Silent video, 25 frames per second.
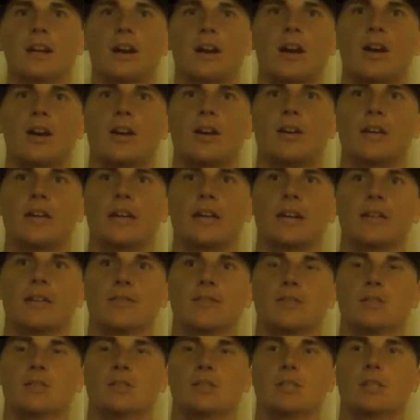Oh, yeah,
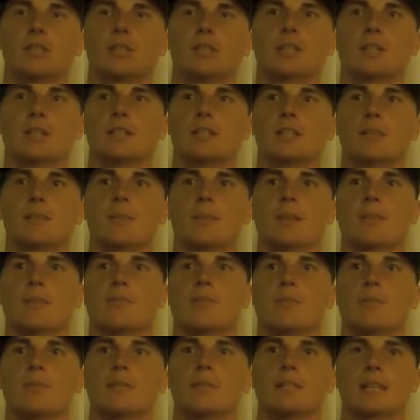for sure, because, I mean,
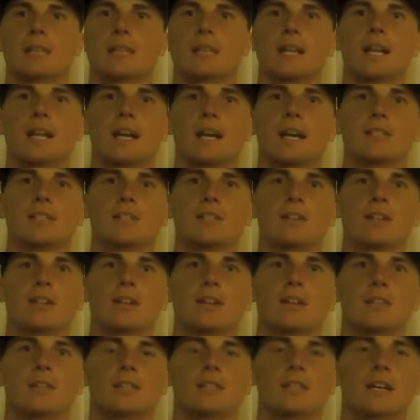if you miss a class, you could
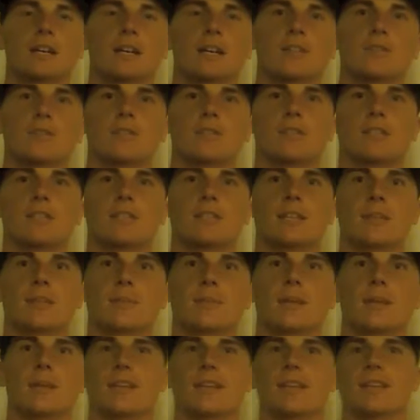always talk to a
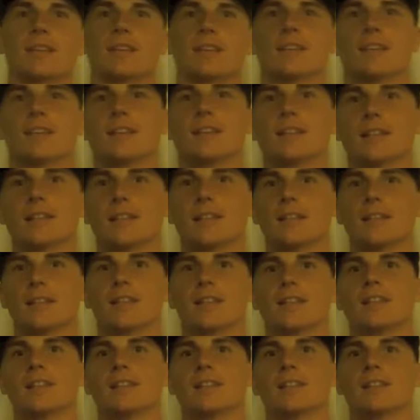teammate and
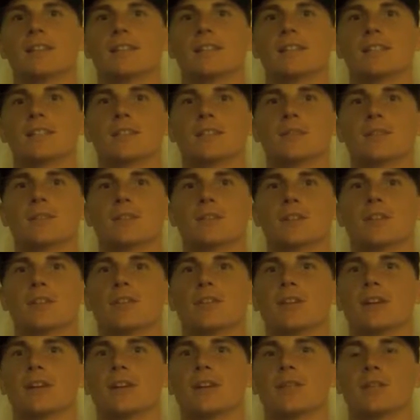see what's
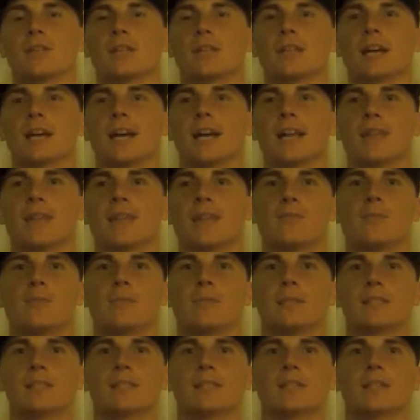going on with that, if you
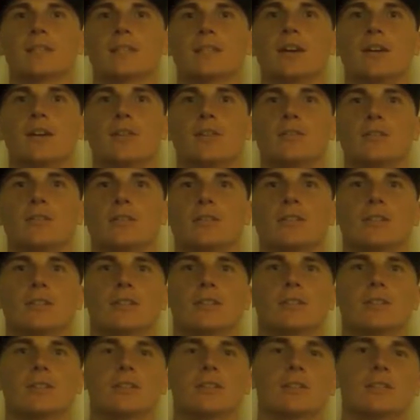missed notes
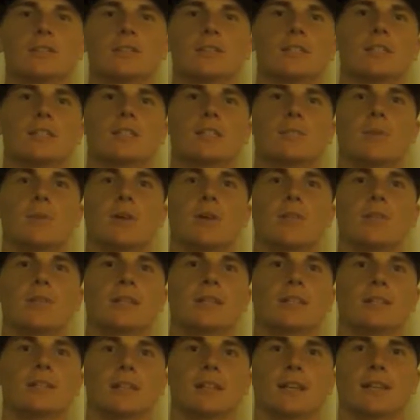or small
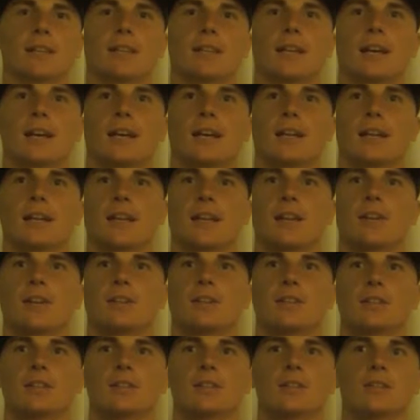things like that, and
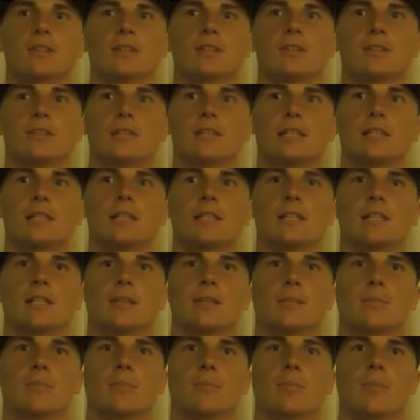also
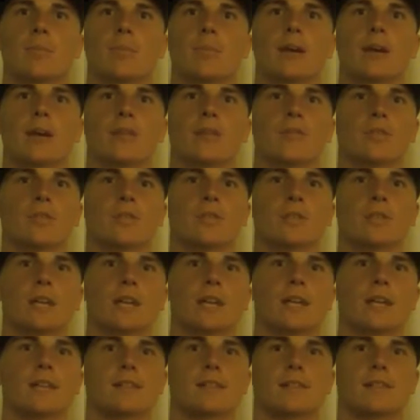preparing for
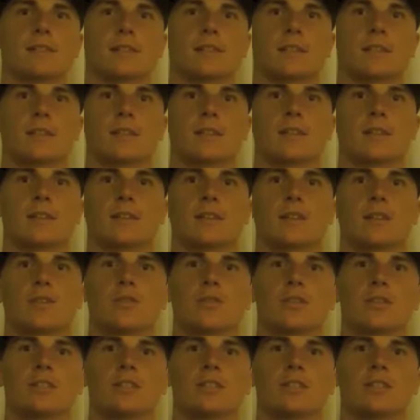tests and
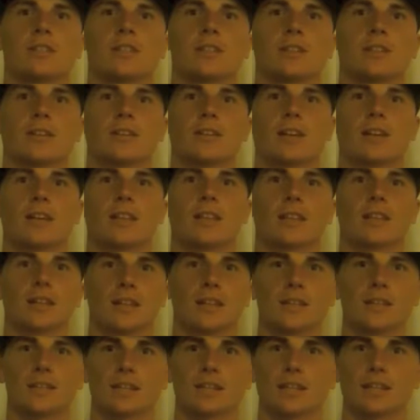quizzes or anything
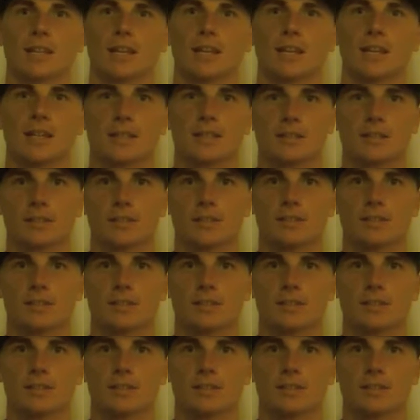else like that, so...